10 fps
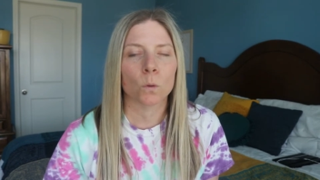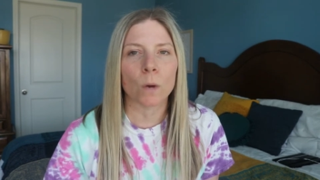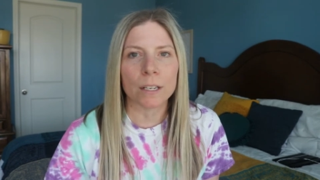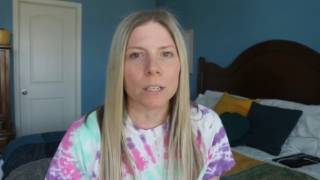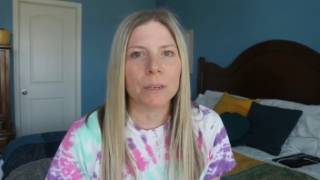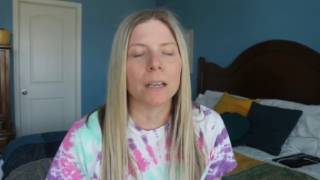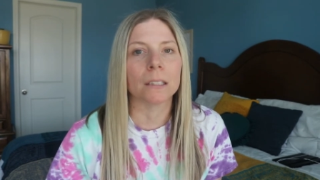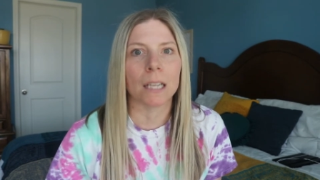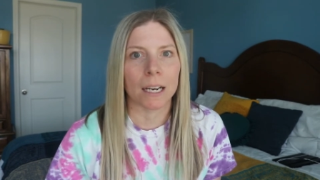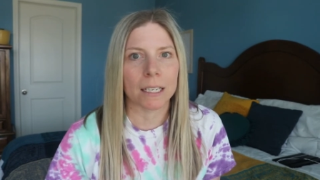read to me a
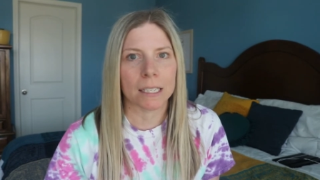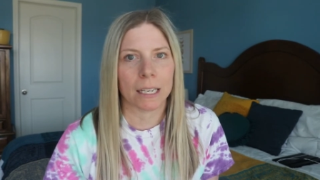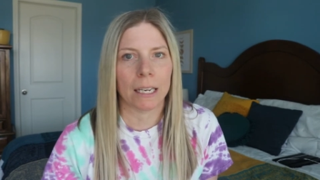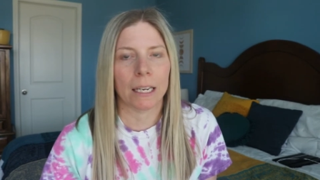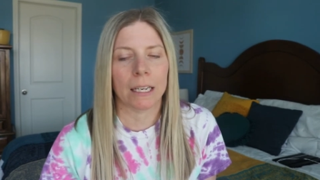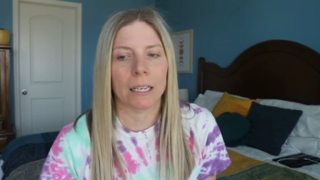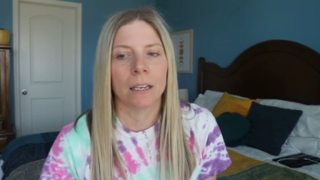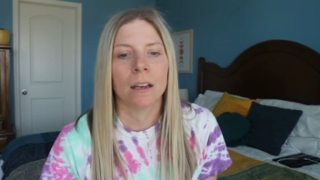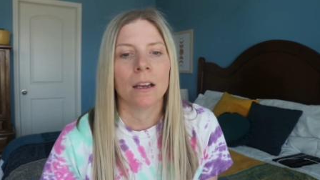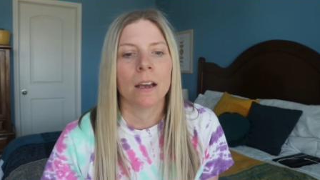lot as a kid,
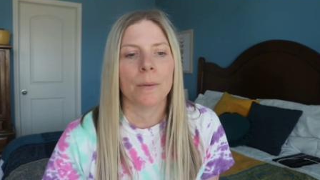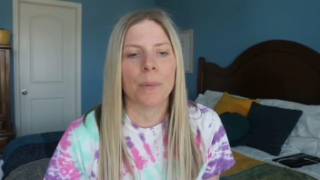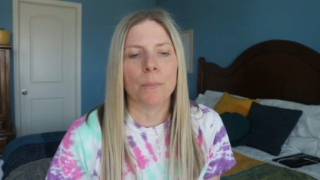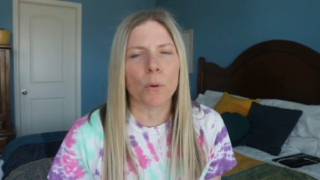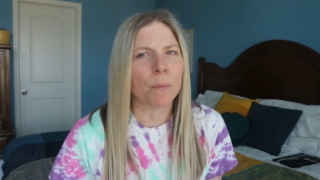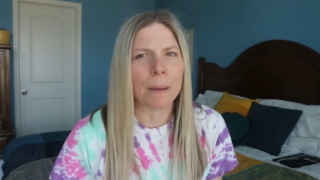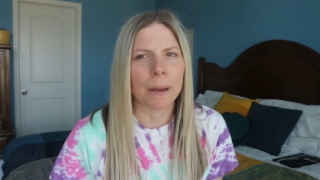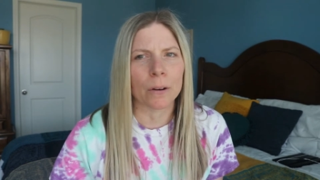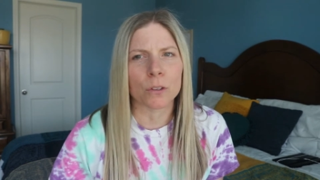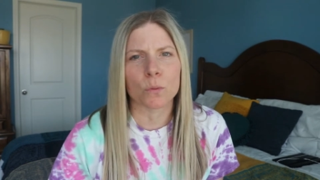but both my
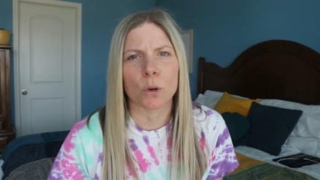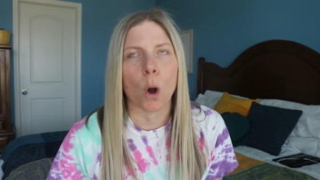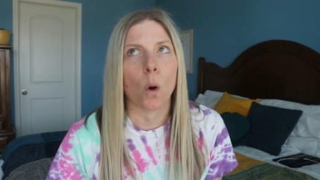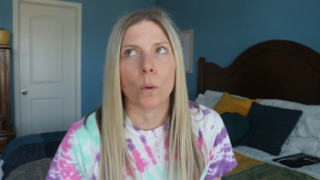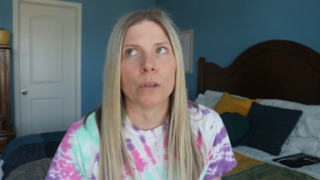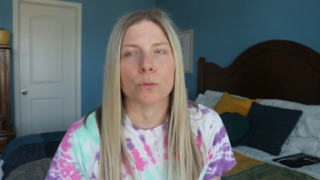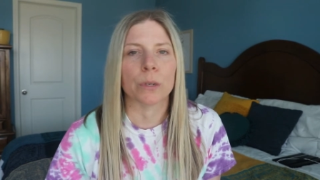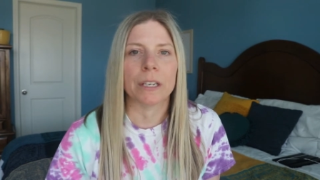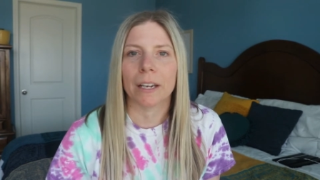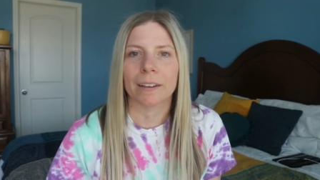parents were always
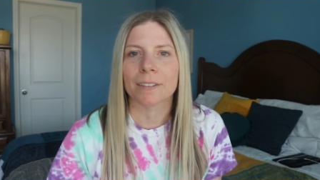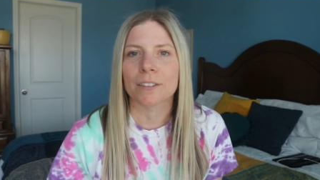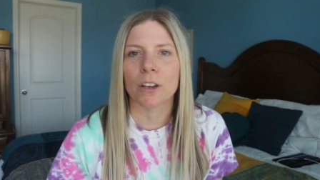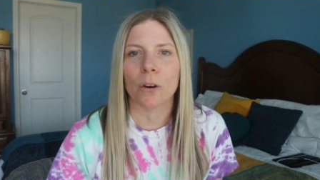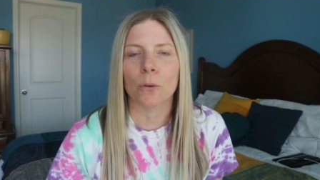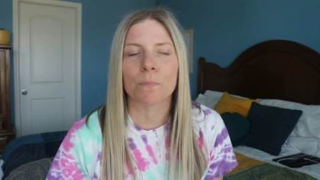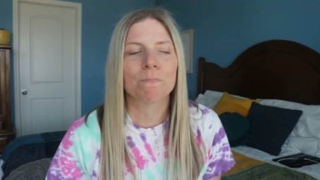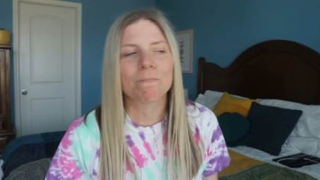reading, so